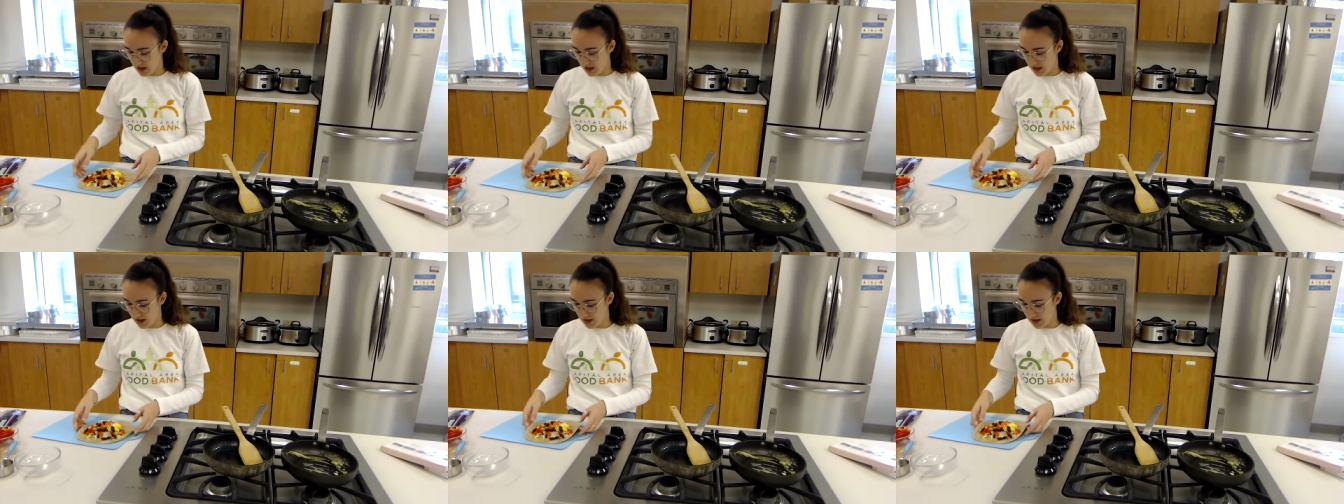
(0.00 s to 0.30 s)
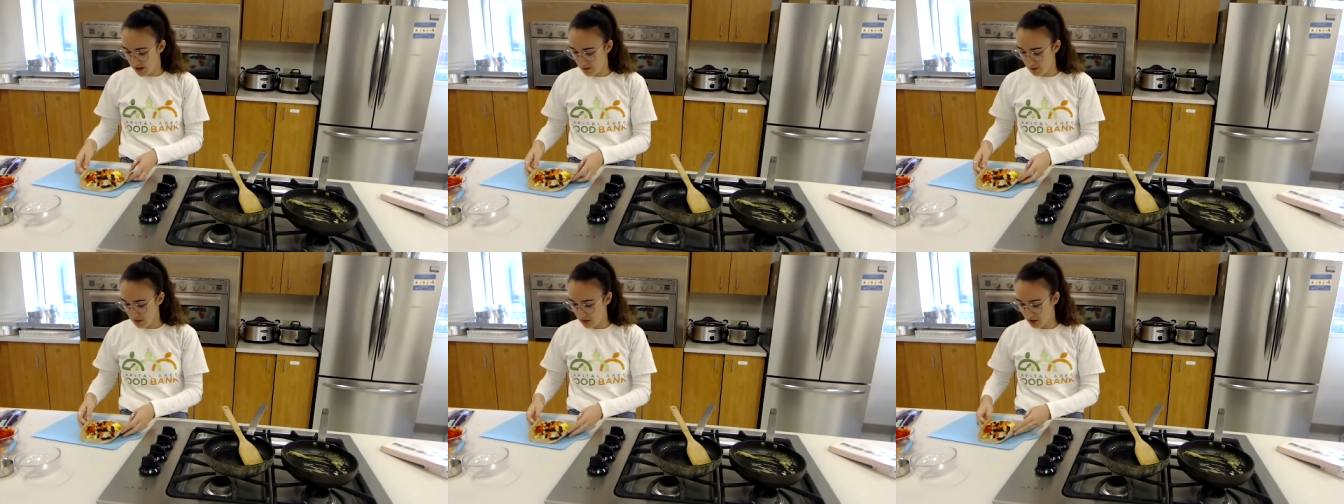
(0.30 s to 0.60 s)
And
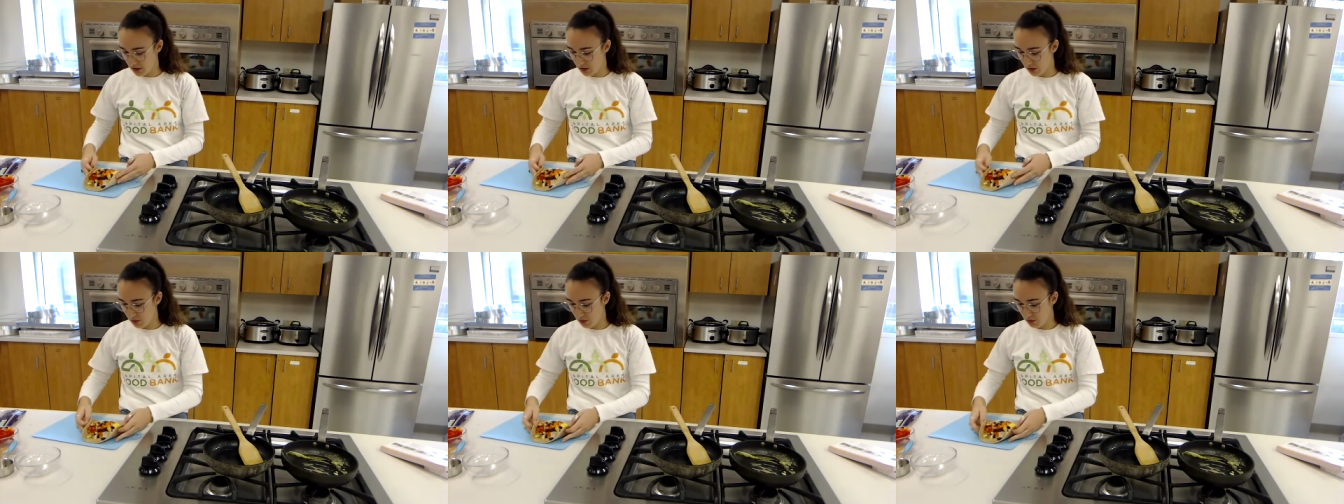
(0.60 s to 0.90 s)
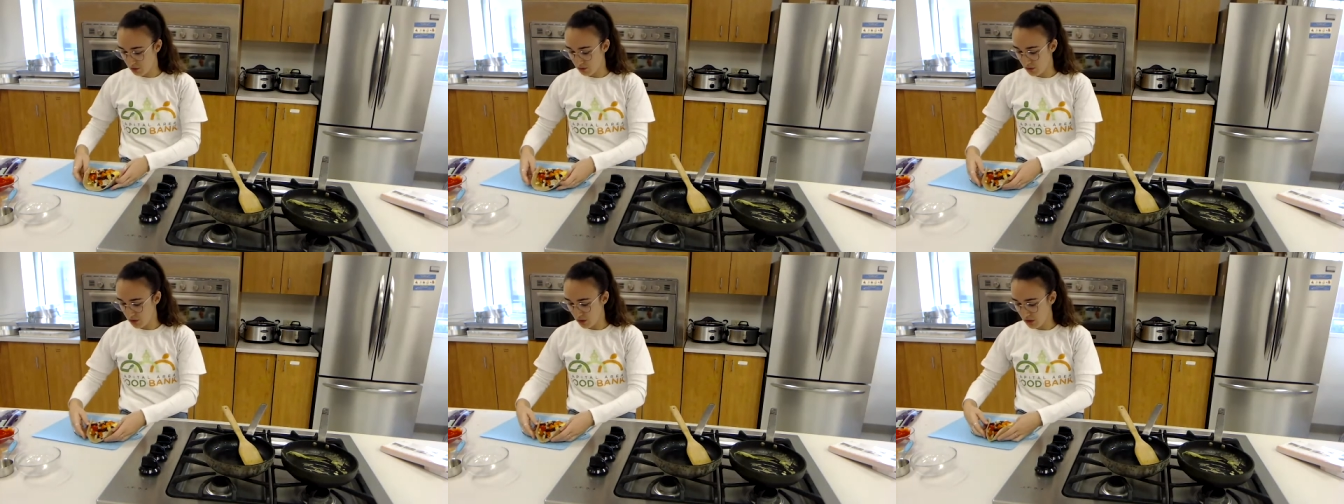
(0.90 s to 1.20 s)
then we're going
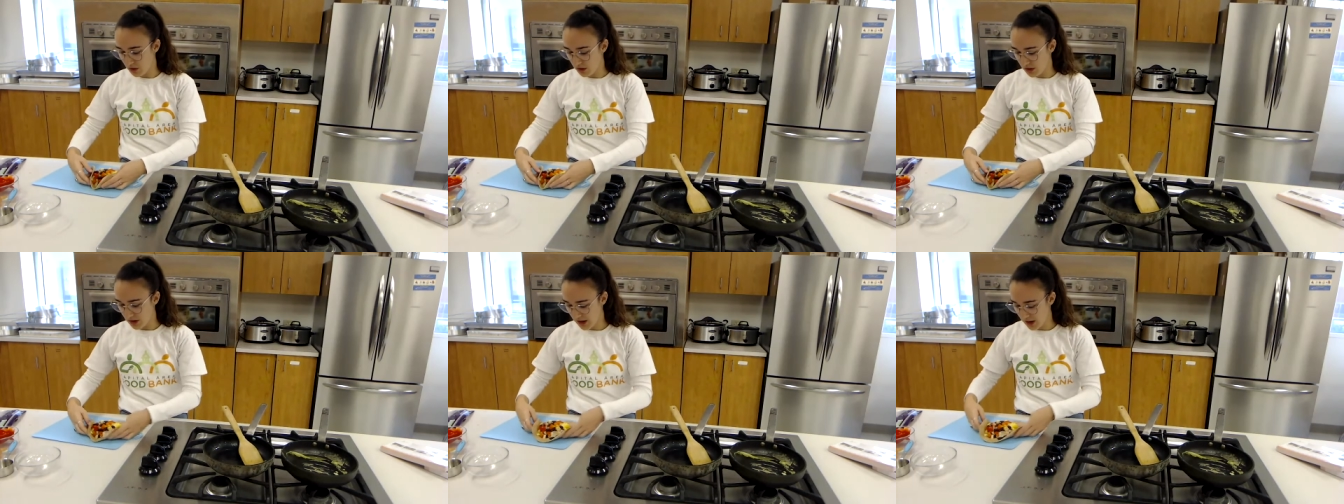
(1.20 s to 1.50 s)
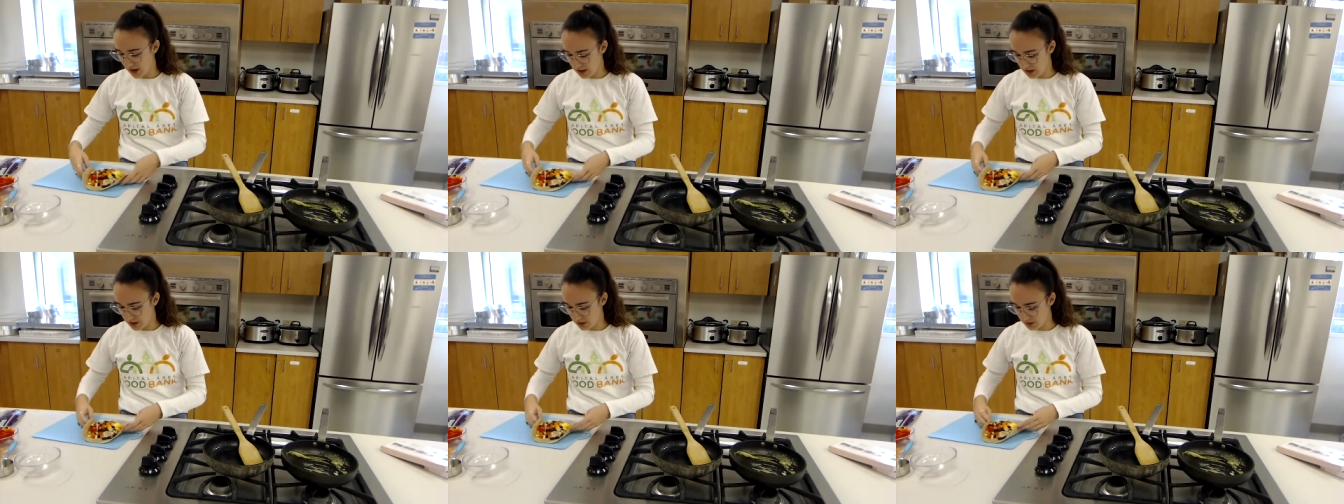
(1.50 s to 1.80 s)
to roll it
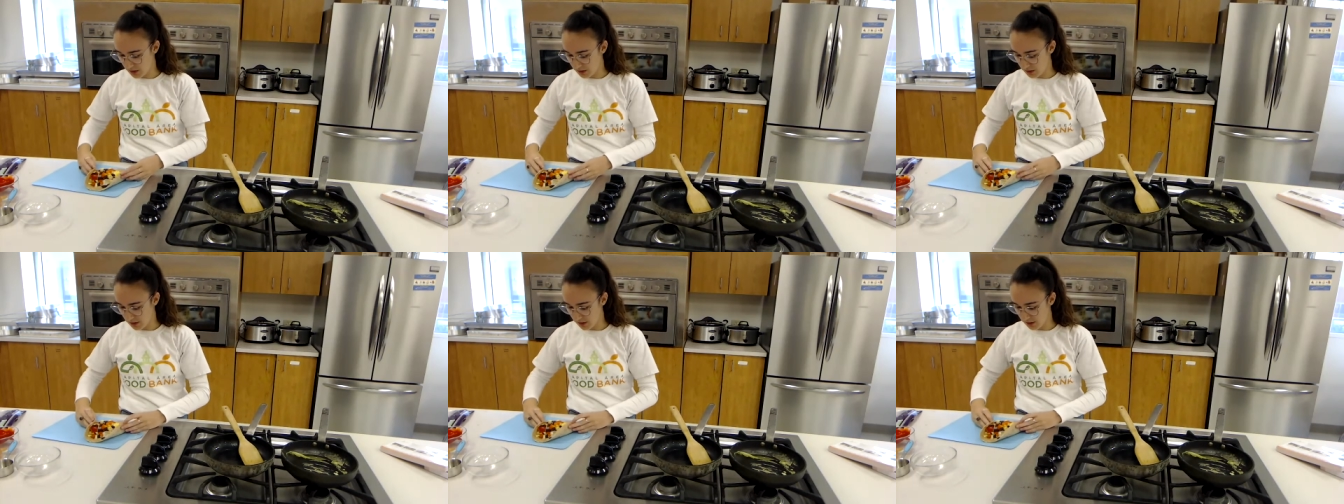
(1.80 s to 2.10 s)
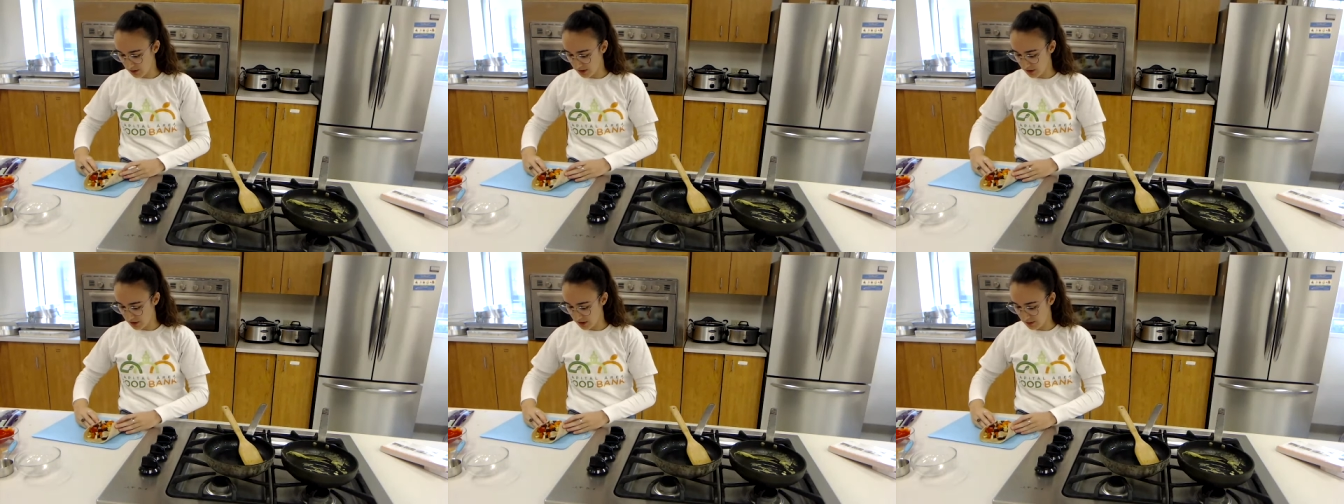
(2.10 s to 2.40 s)
as we would
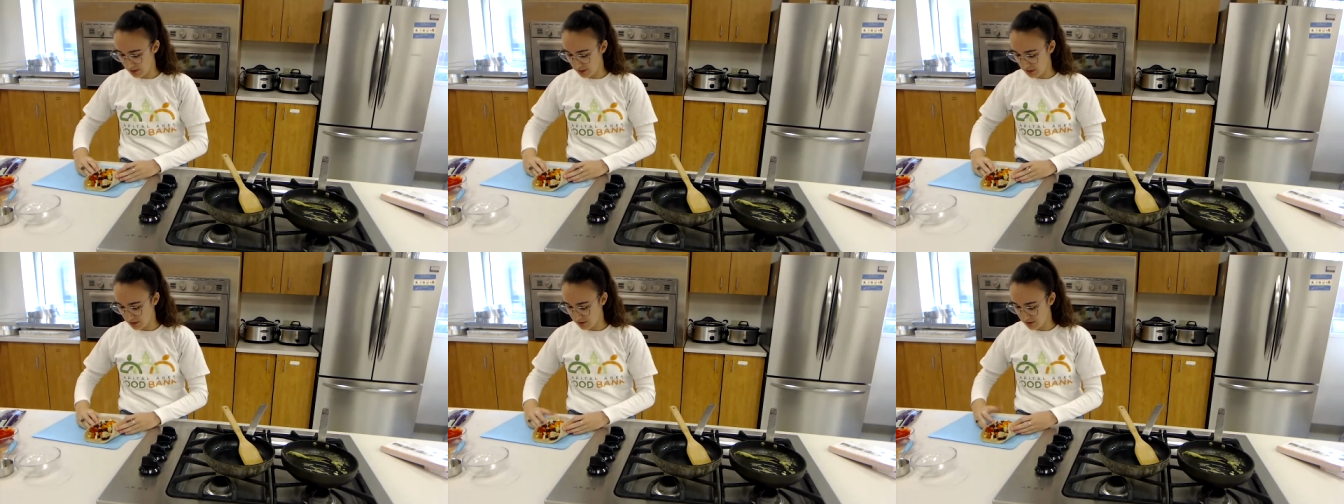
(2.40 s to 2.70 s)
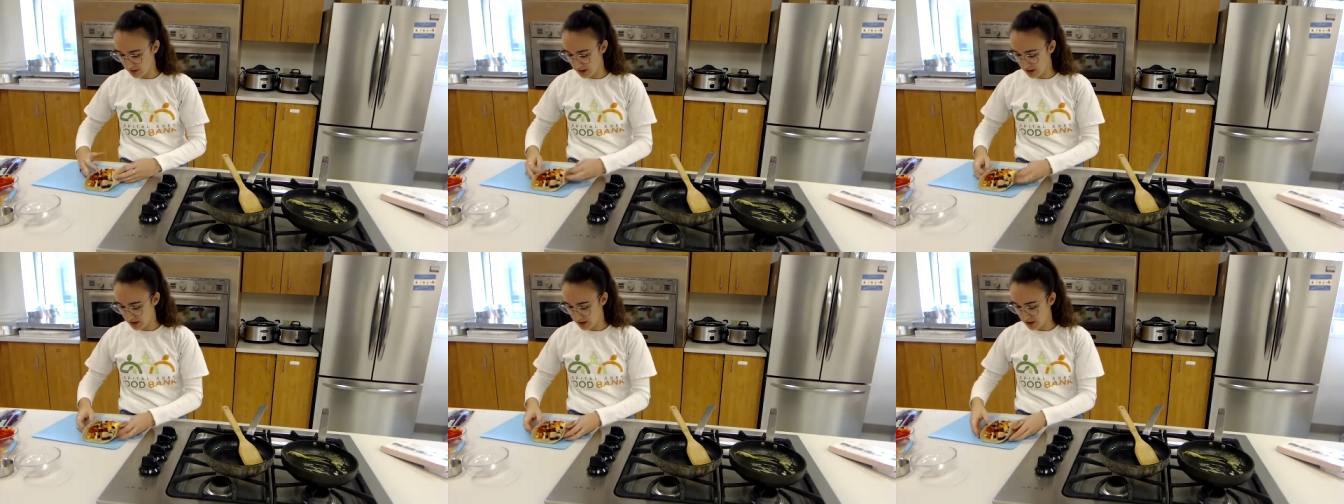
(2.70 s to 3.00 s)
with a
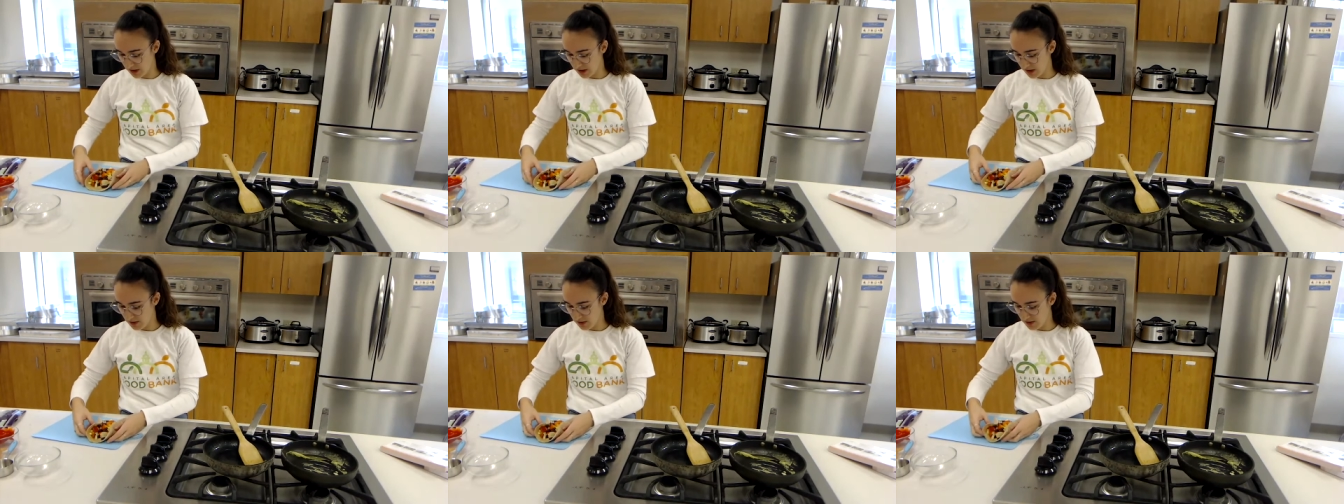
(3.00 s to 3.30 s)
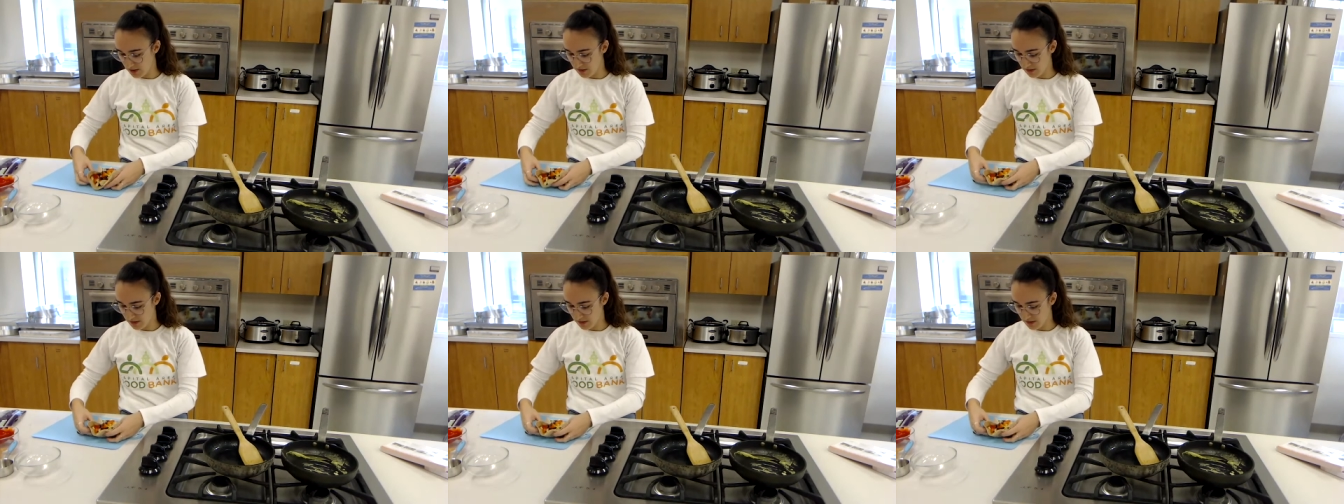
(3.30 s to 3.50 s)
burrito.